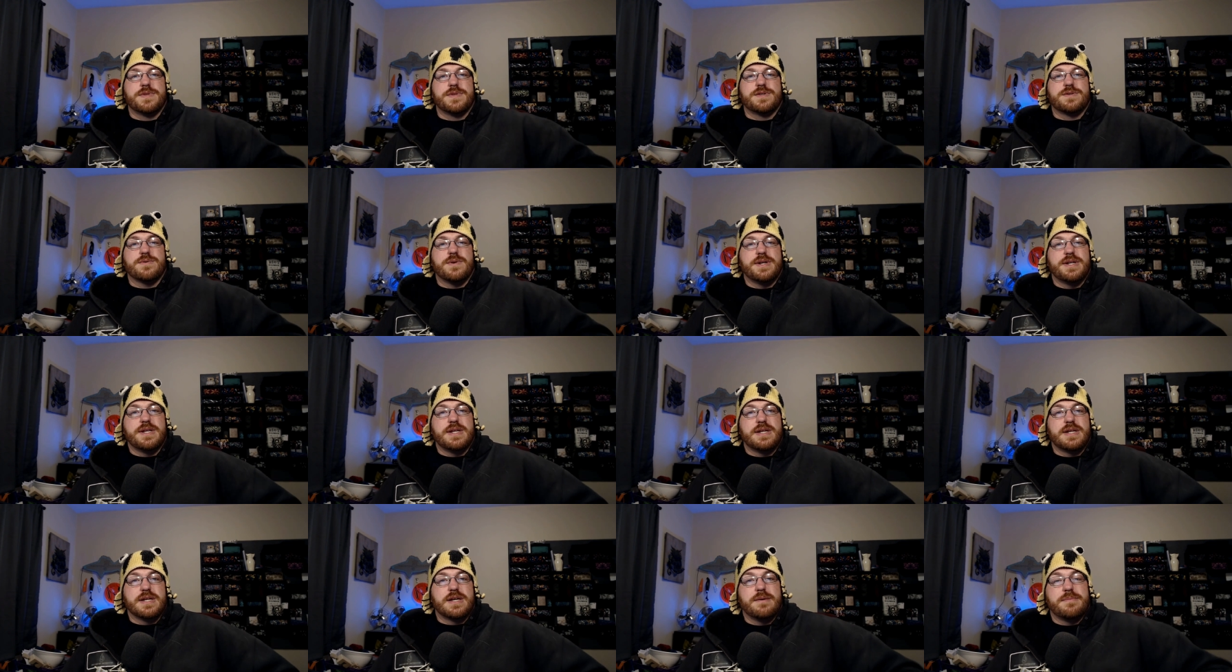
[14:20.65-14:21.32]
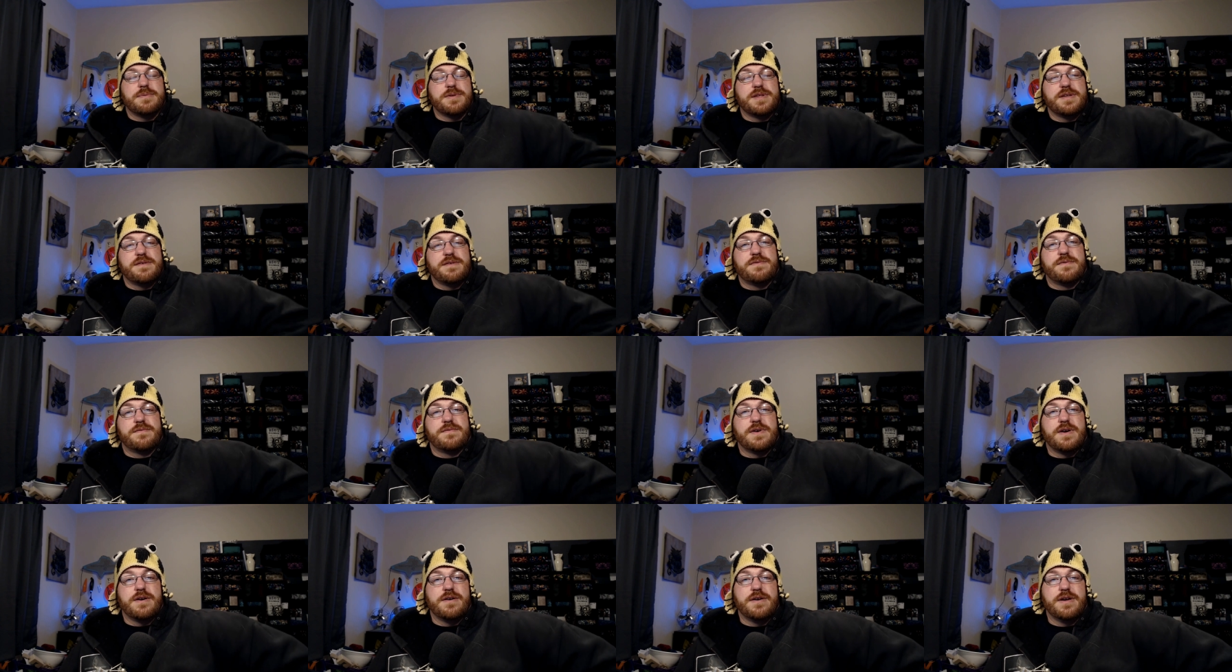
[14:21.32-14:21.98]
So I did a couple
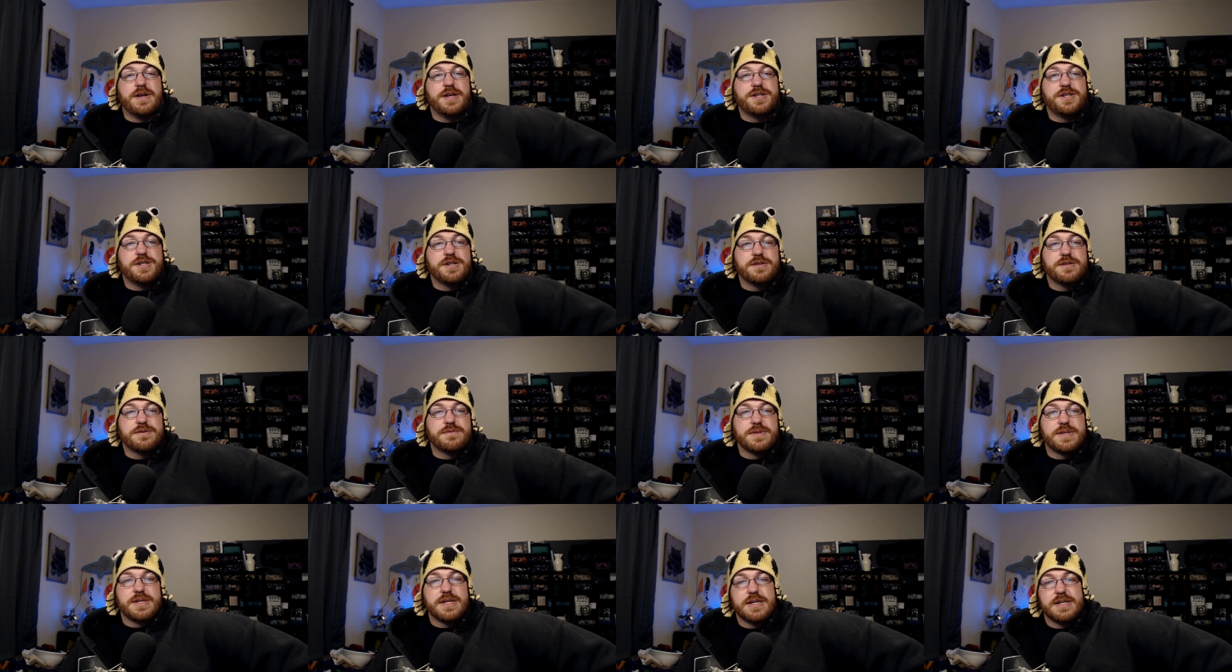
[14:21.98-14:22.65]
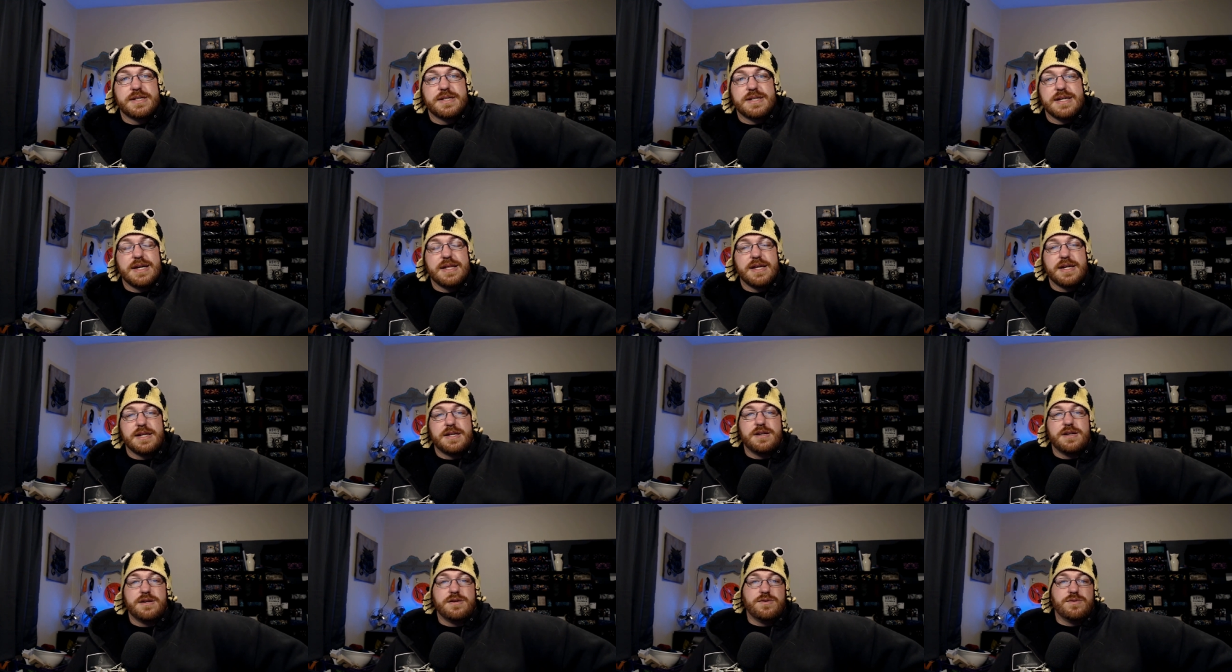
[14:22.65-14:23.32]
different variations with this. I
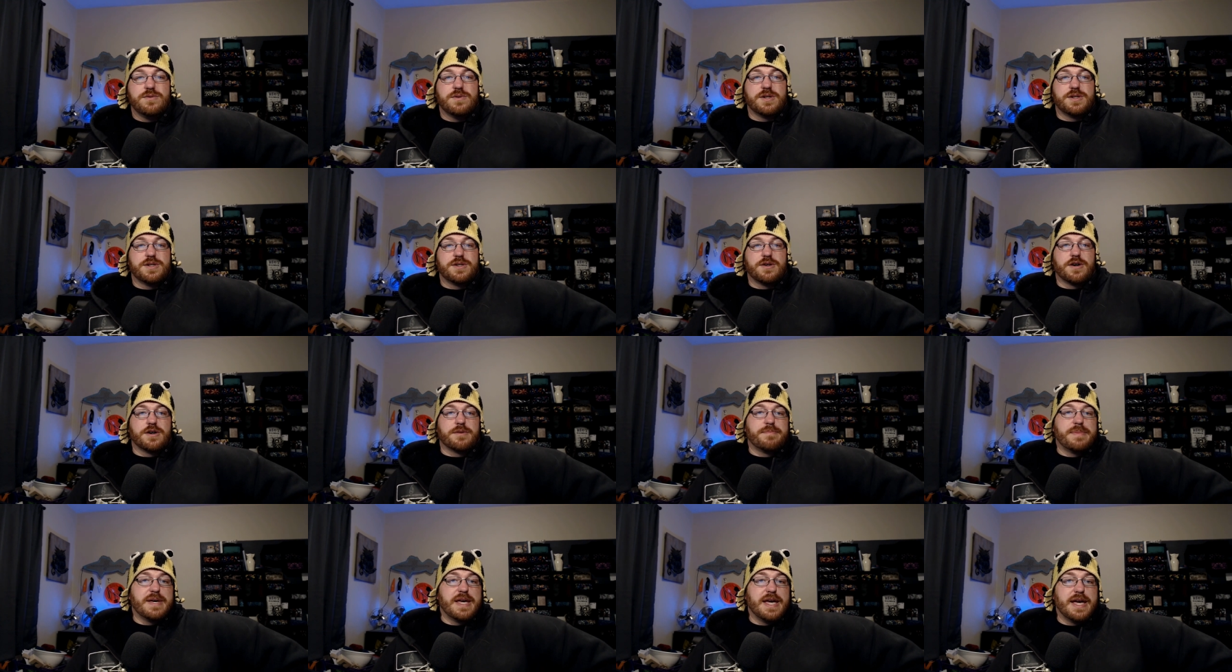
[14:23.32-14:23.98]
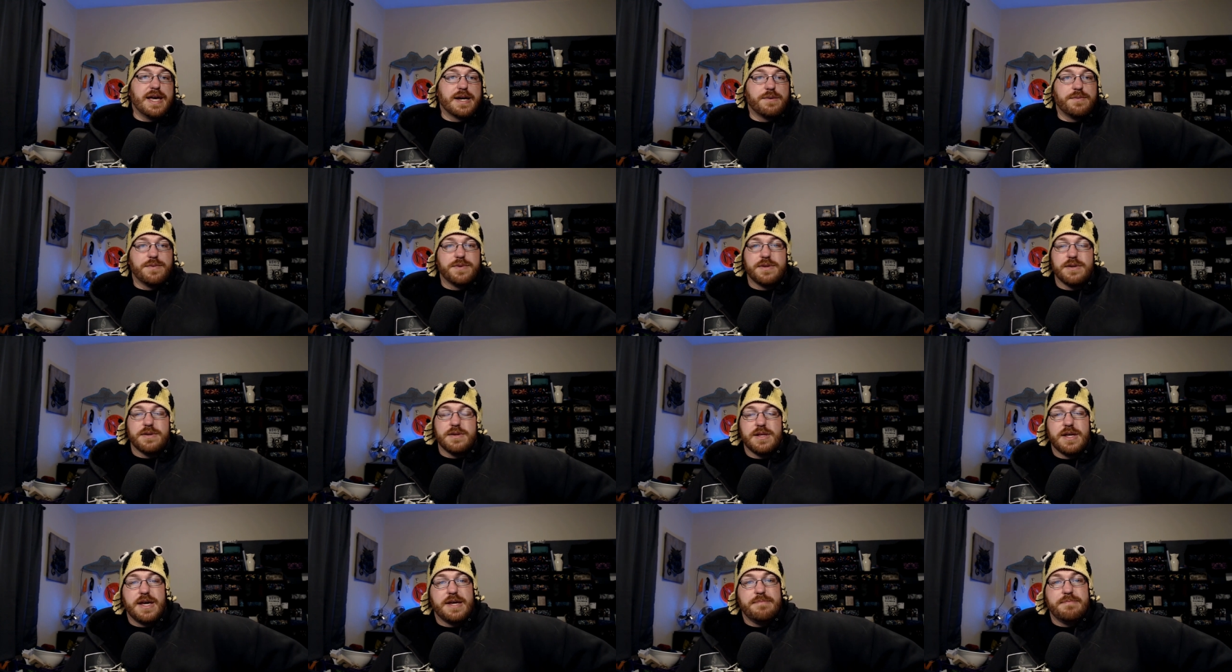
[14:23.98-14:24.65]
like to do a dark back with a
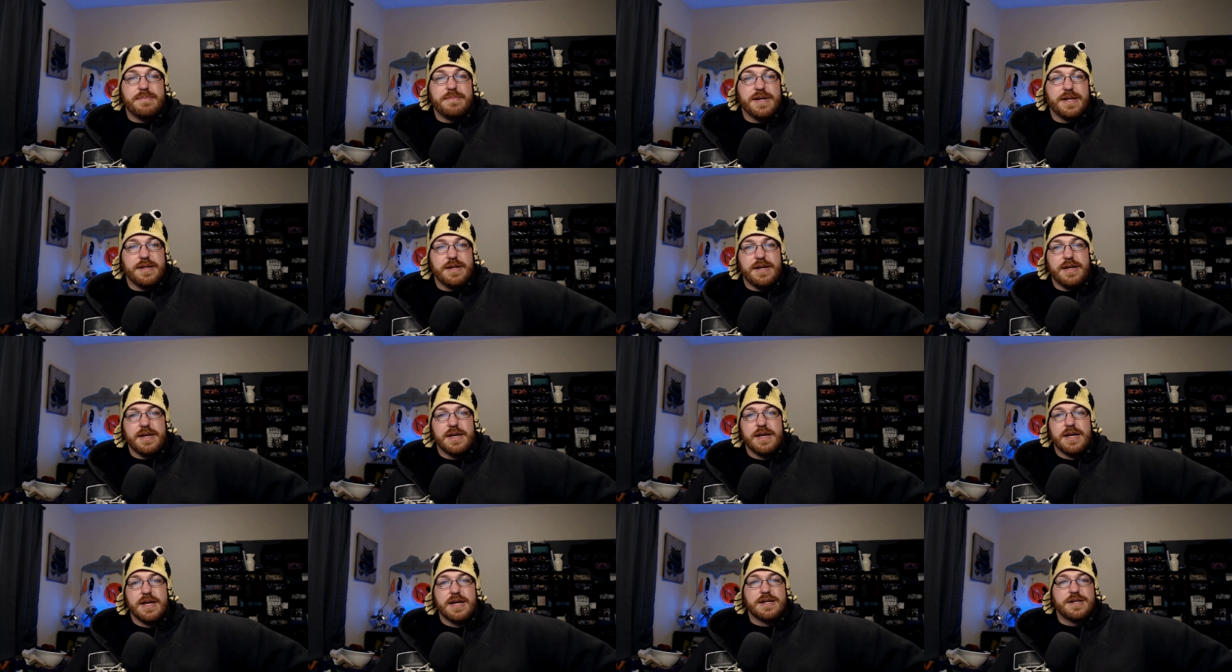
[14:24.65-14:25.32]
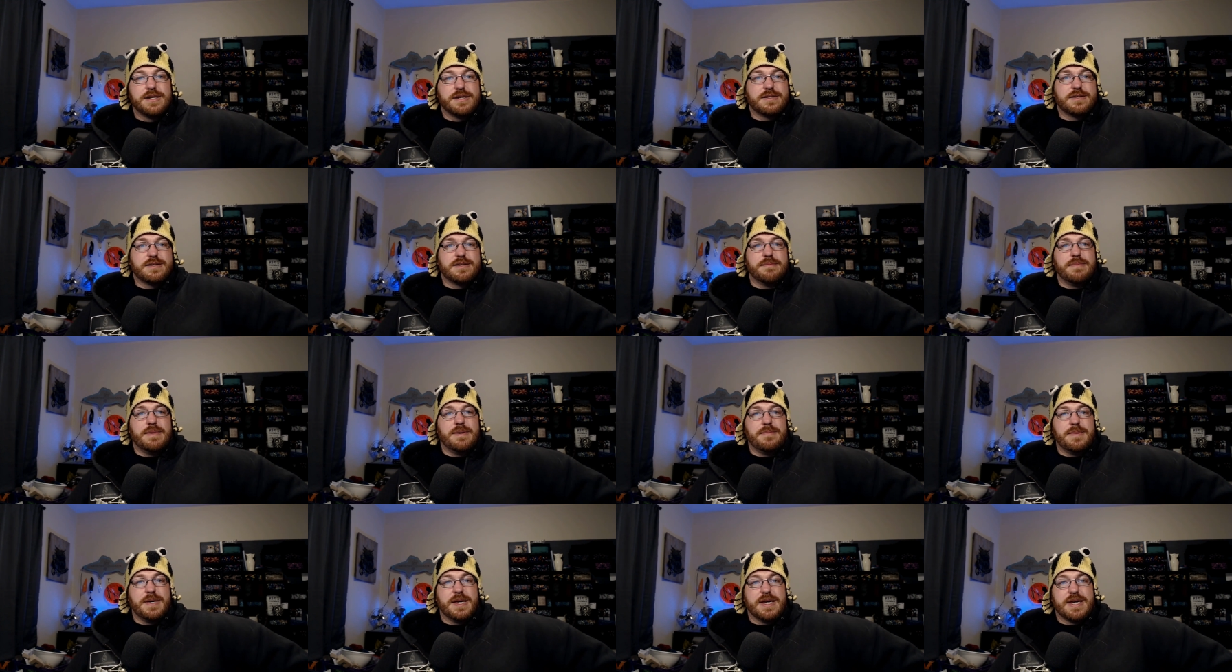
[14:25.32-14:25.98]
light belly just to
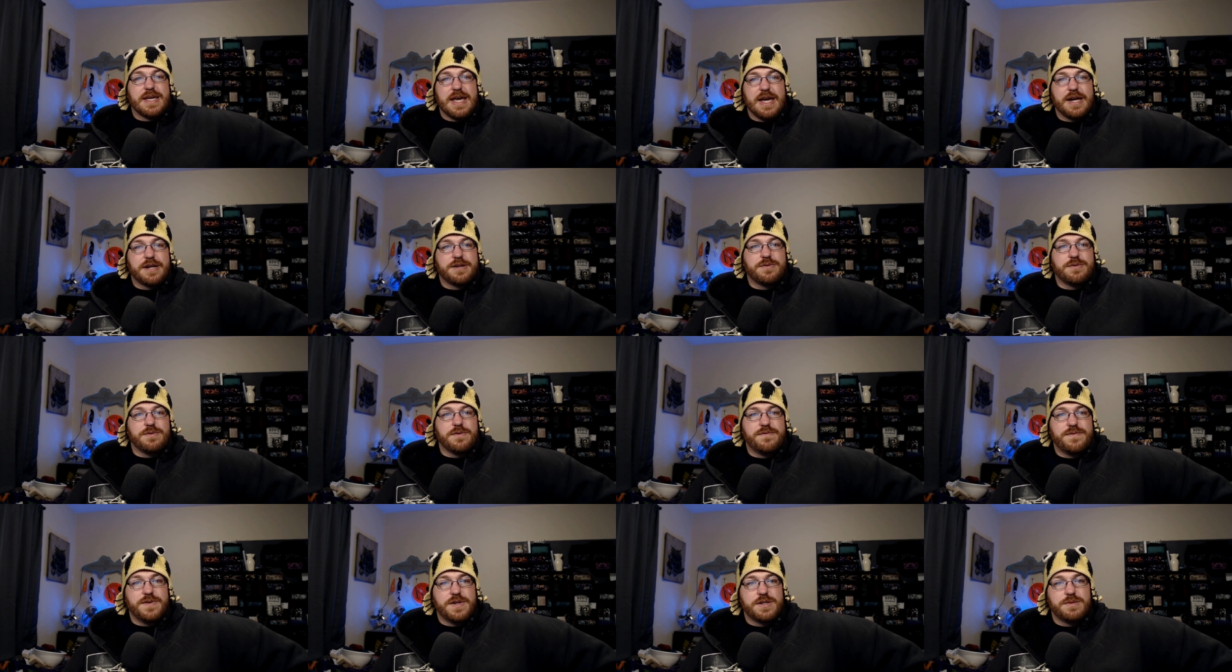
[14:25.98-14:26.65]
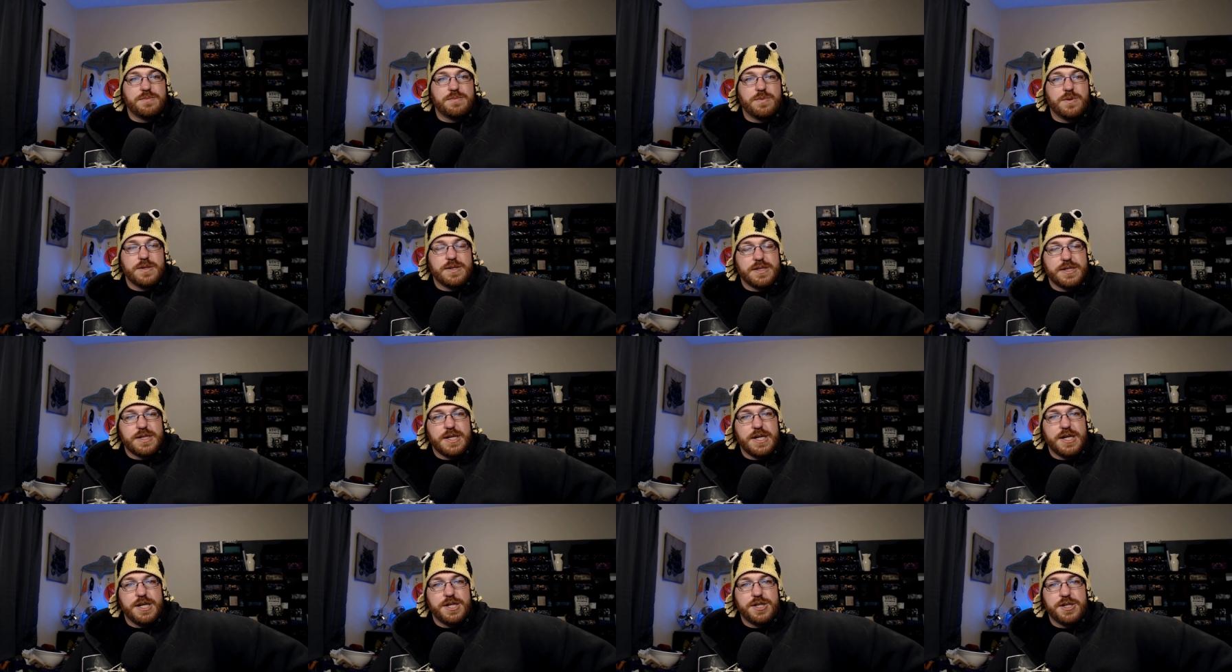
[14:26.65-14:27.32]
mimic actual fish
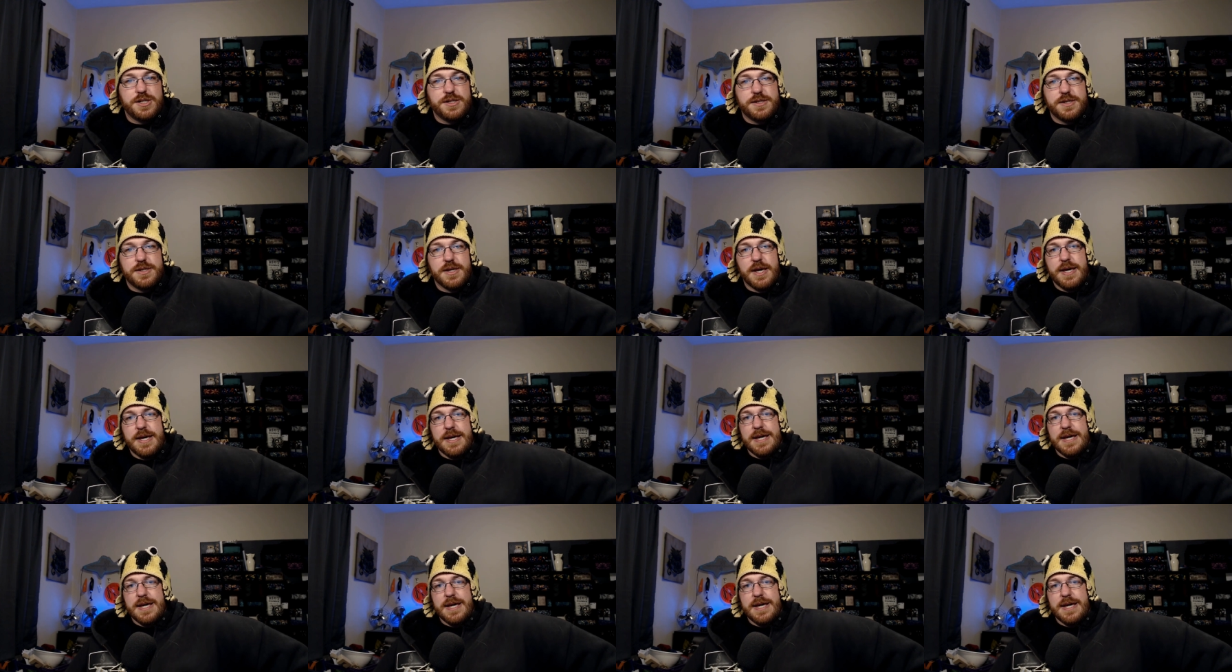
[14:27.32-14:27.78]
presentations.